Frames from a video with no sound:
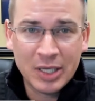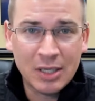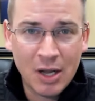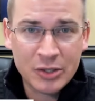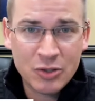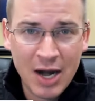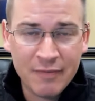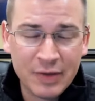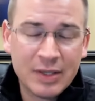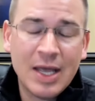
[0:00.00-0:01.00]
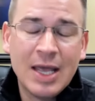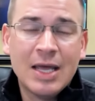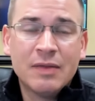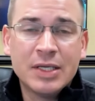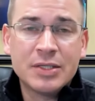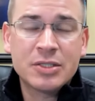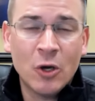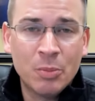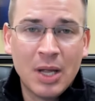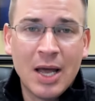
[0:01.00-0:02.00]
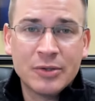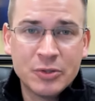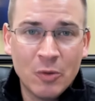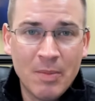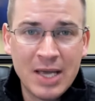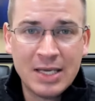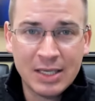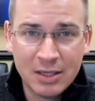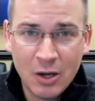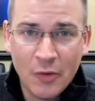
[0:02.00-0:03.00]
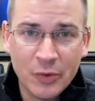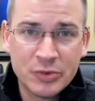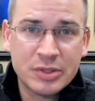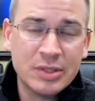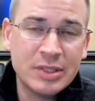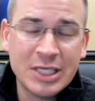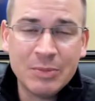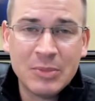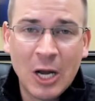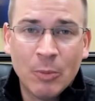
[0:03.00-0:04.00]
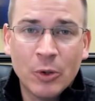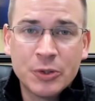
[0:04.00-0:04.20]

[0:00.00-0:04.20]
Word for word: a lot of traffic and the snow plows don't make it on those deep neighborhood